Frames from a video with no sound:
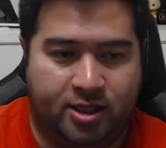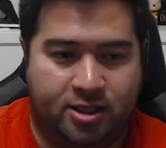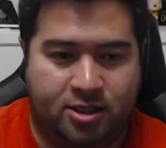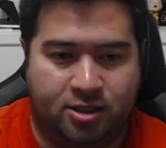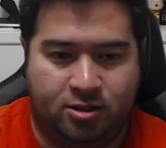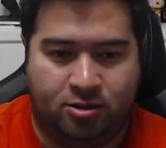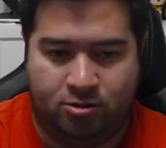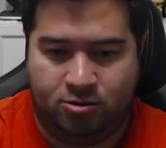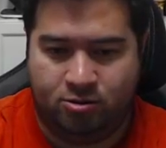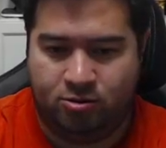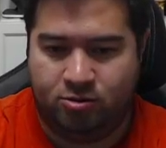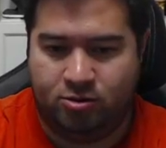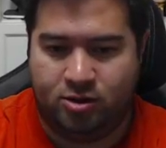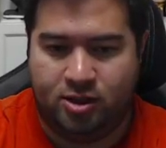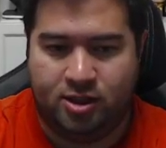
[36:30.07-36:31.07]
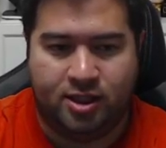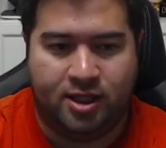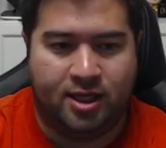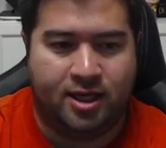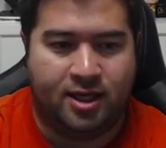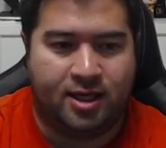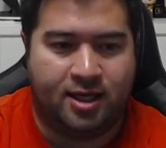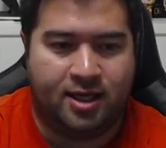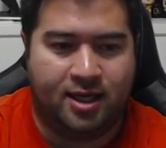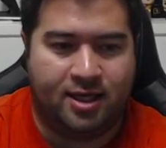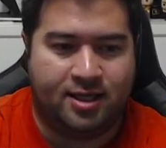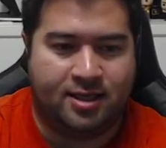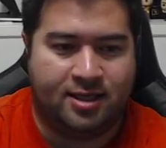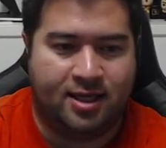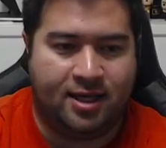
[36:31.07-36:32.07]
to
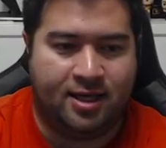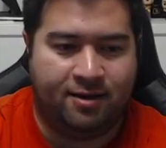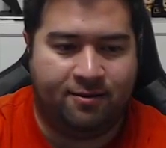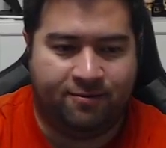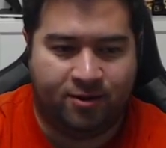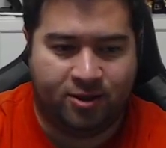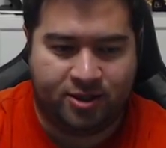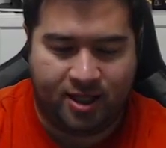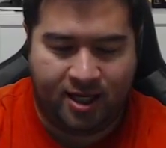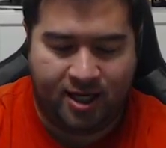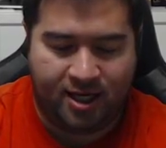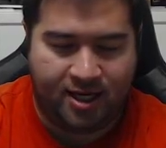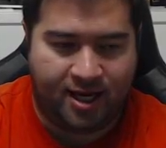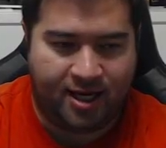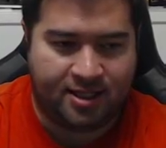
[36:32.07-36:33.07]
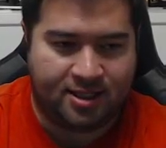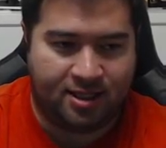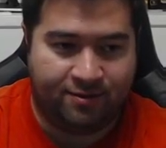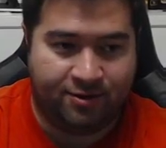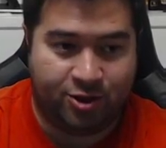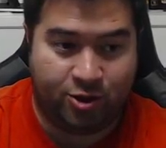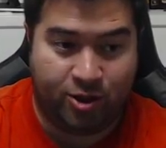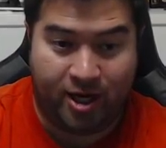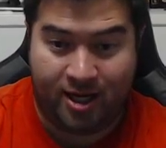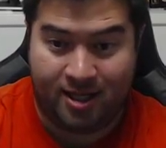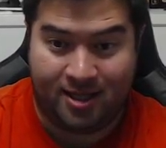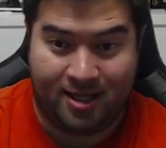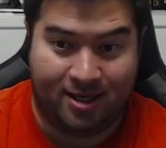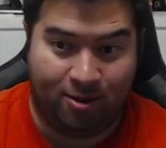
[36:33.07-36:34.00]
get the first index of a string that